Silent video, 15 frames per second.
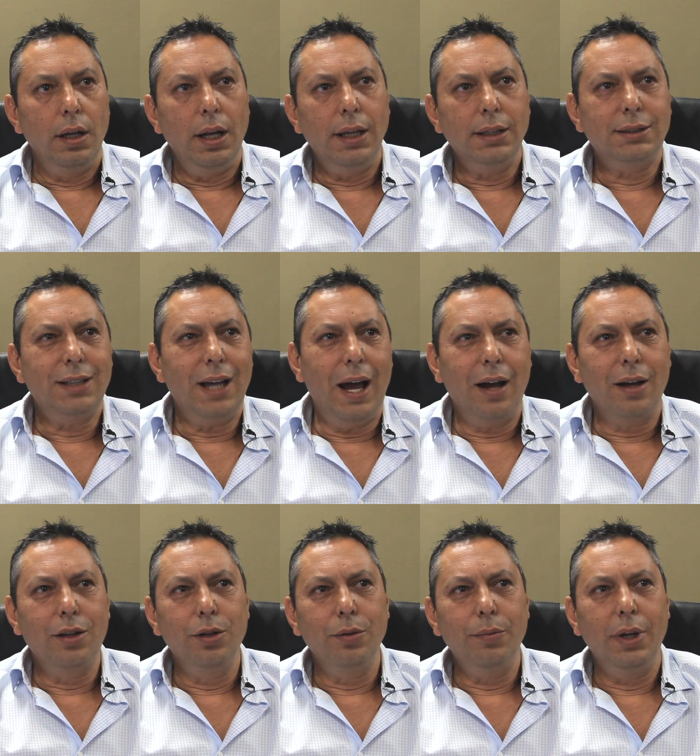Less
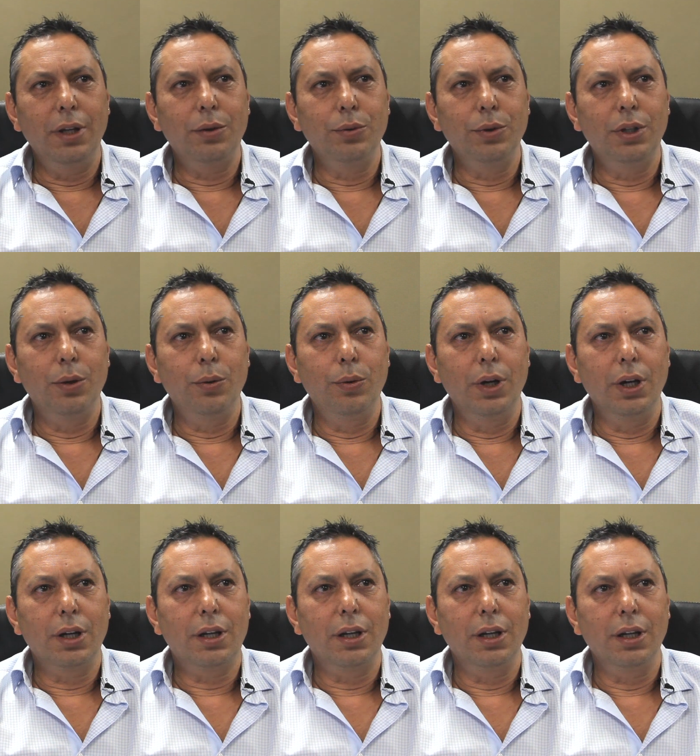argument with the
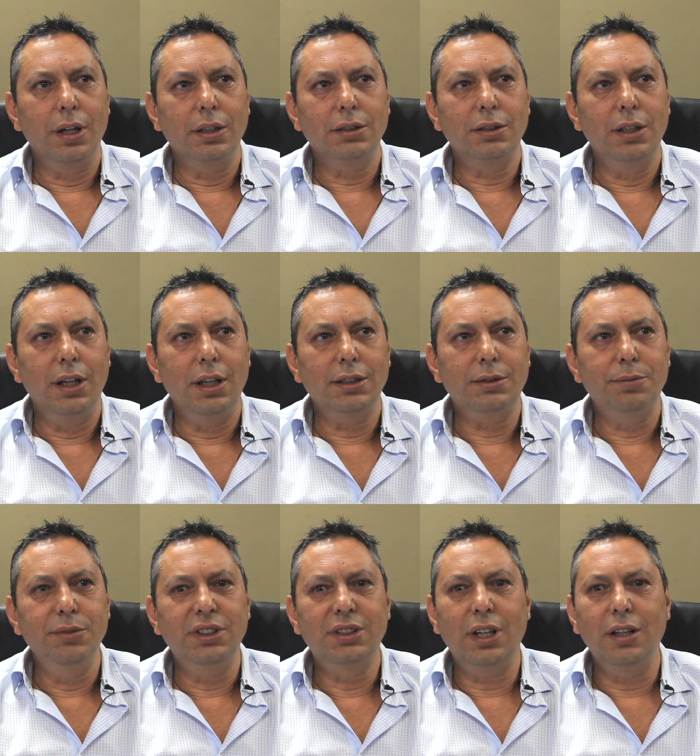workers, less
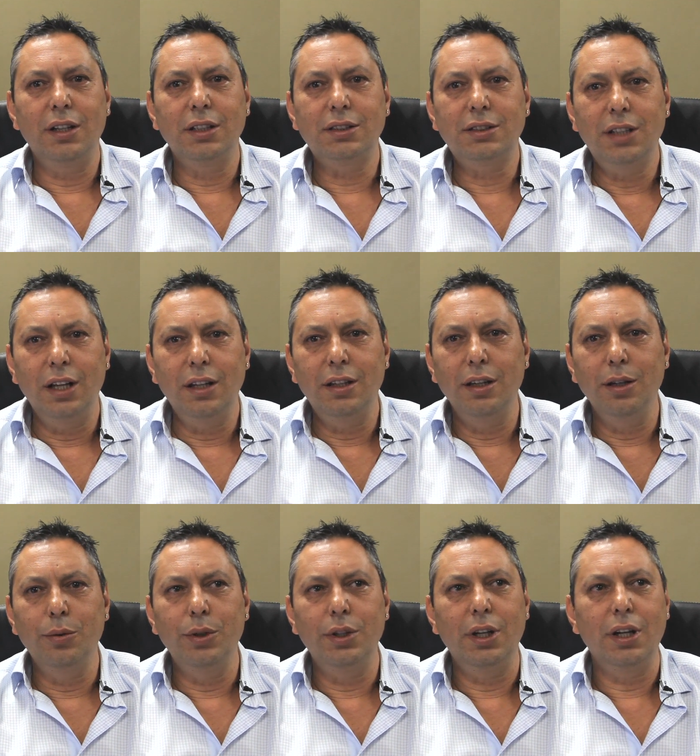misunderstanding
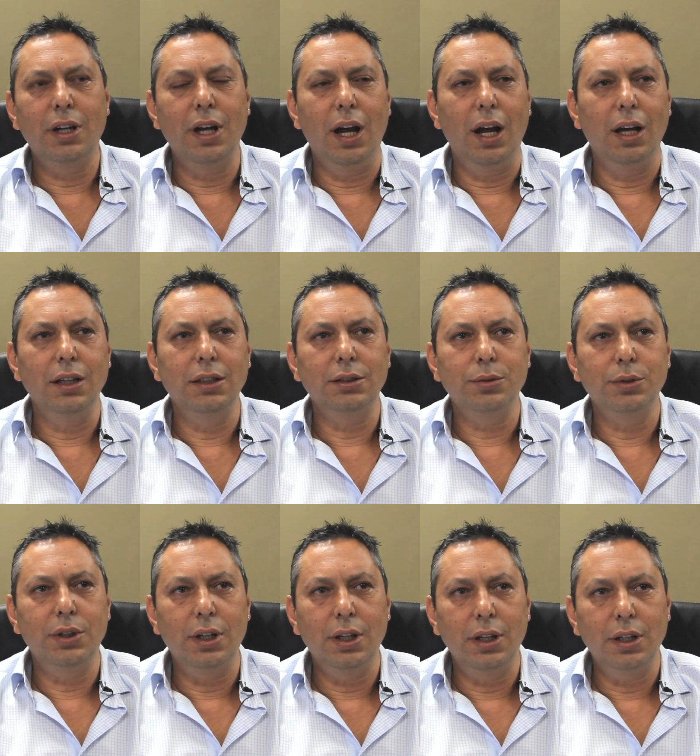with the guys,
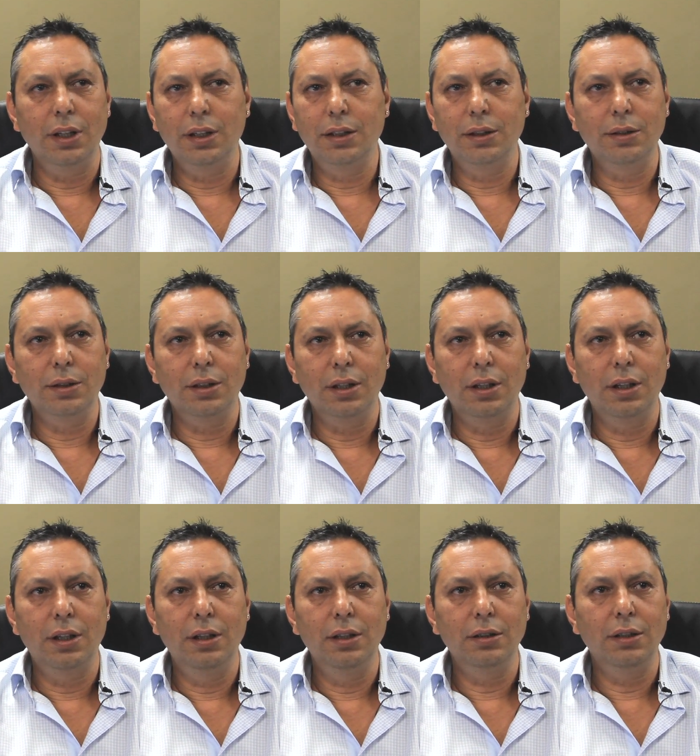with the
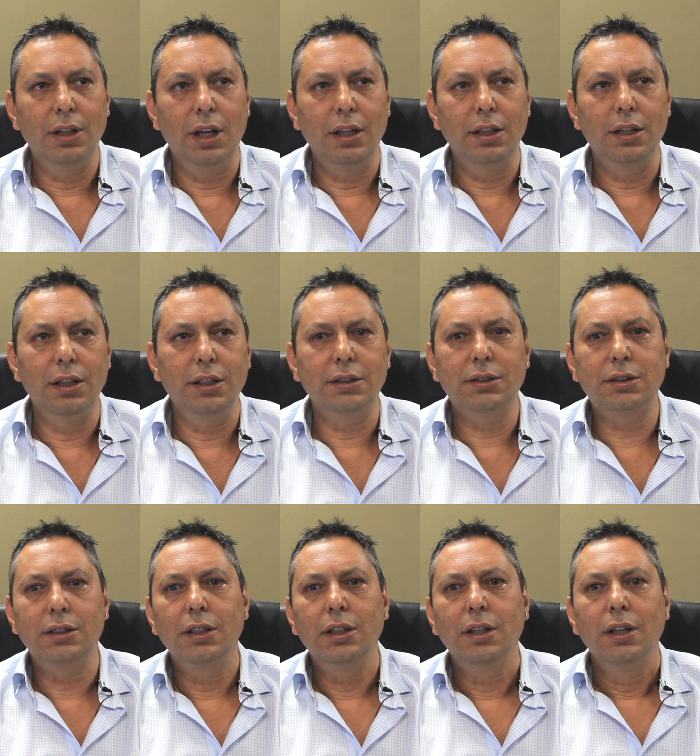ladies.
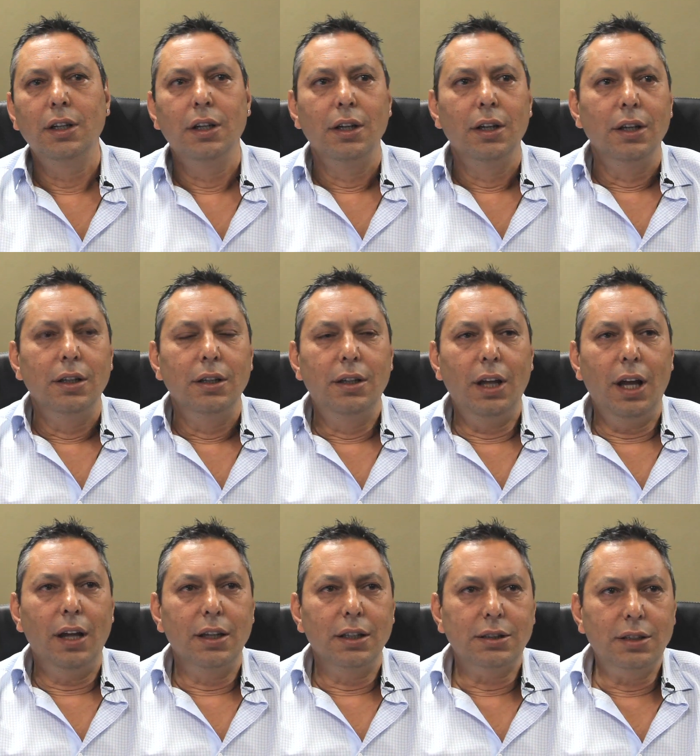They
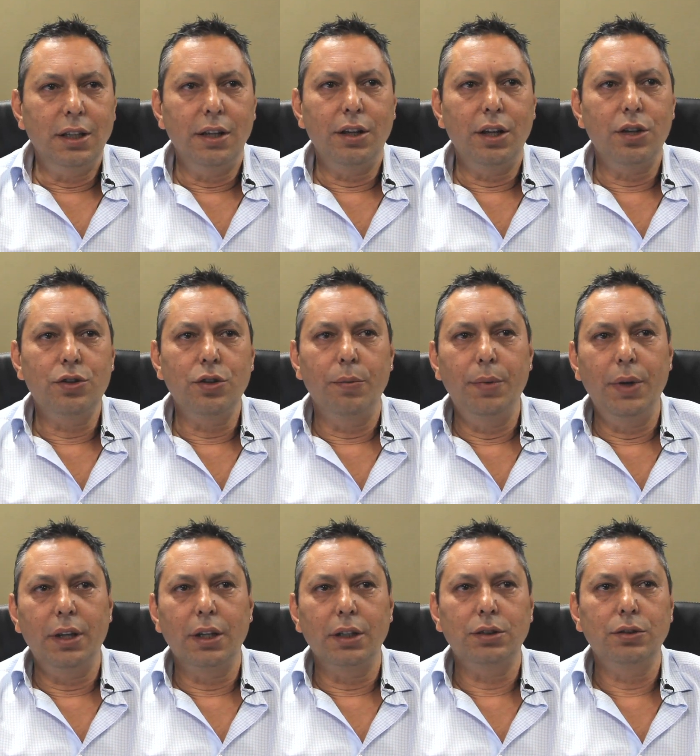understand the job
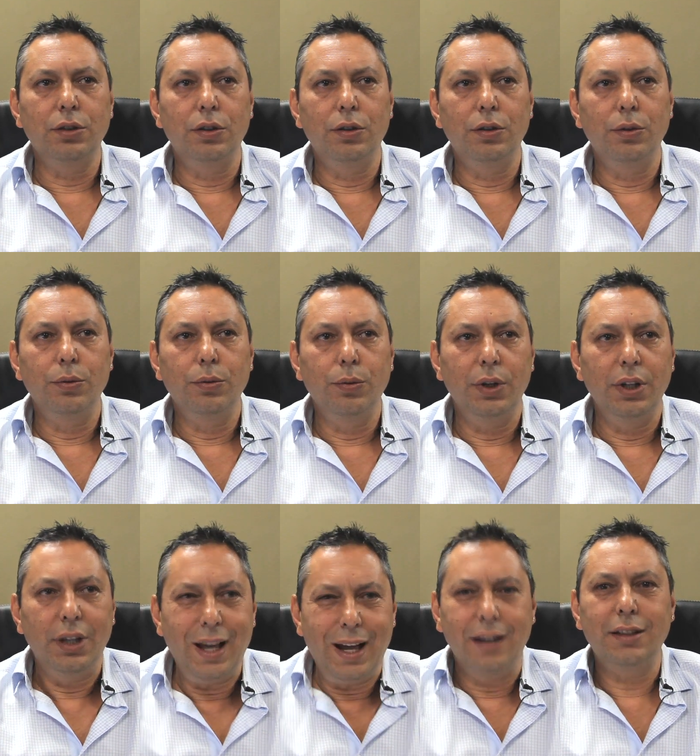better, so
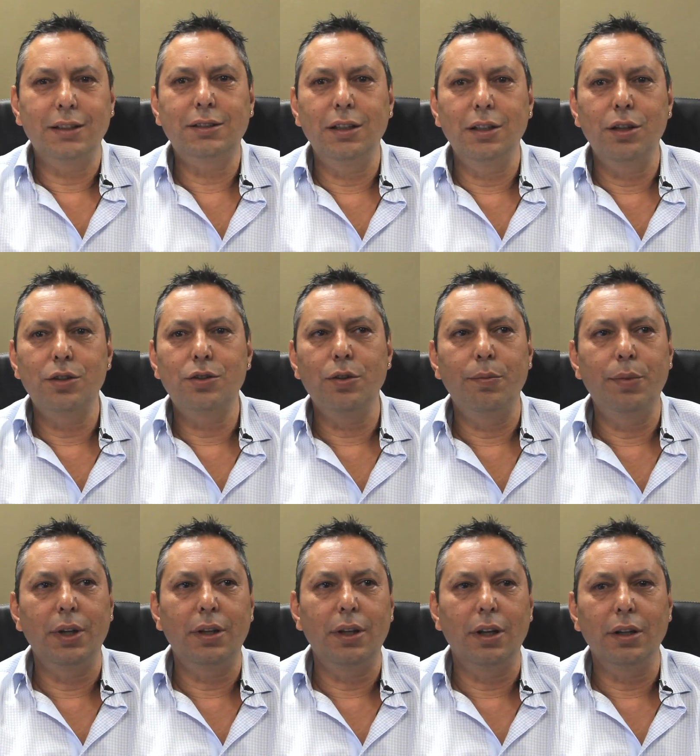when they understand the job
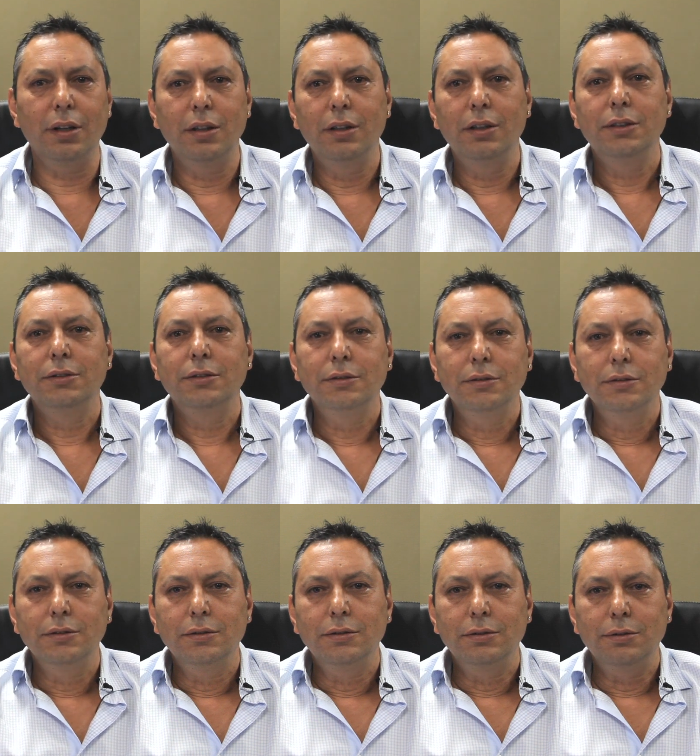better,
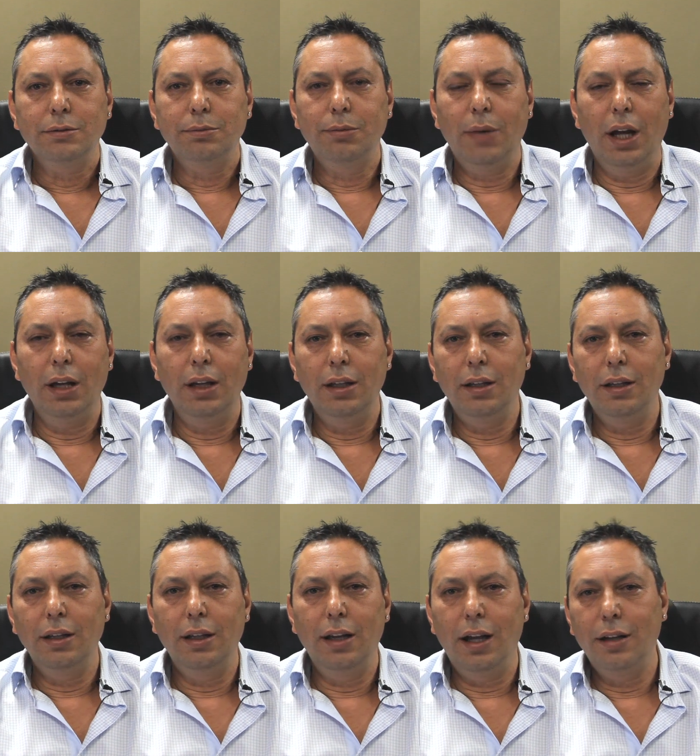my
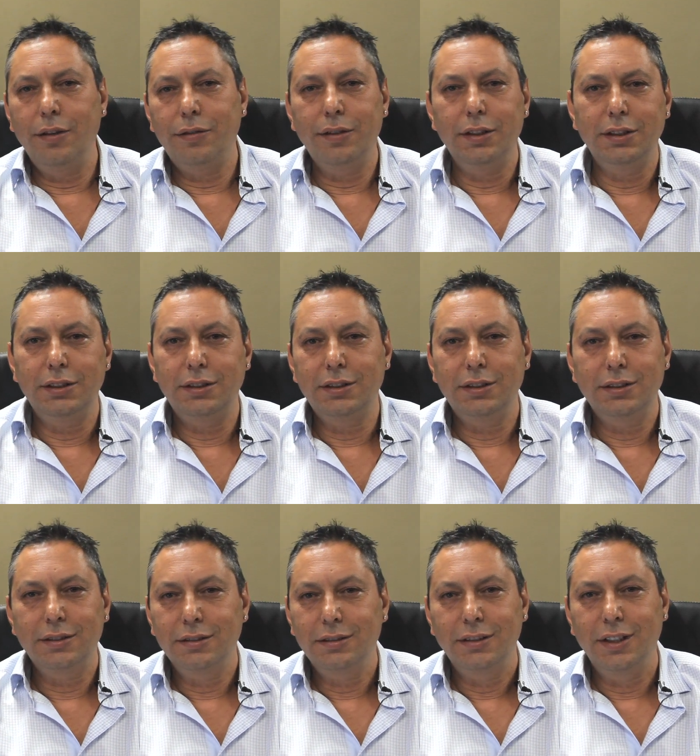life is
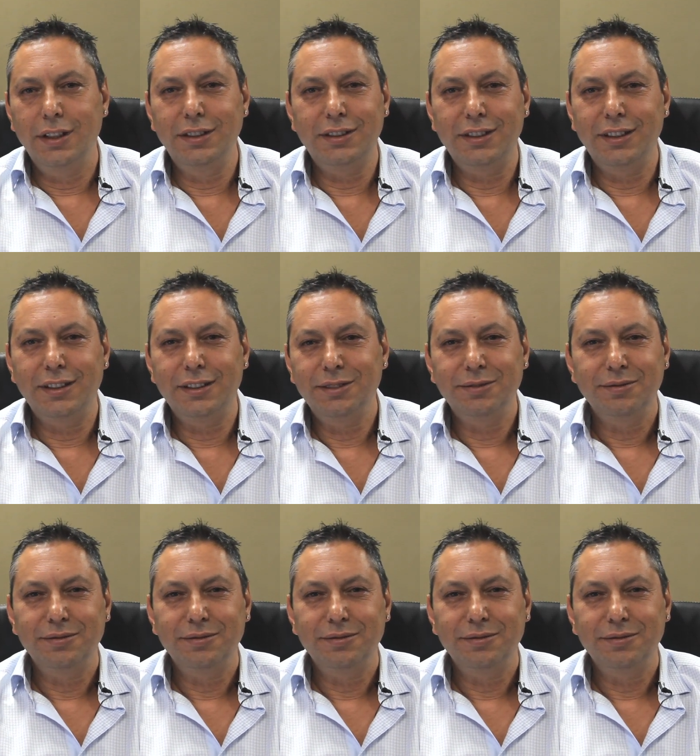easier.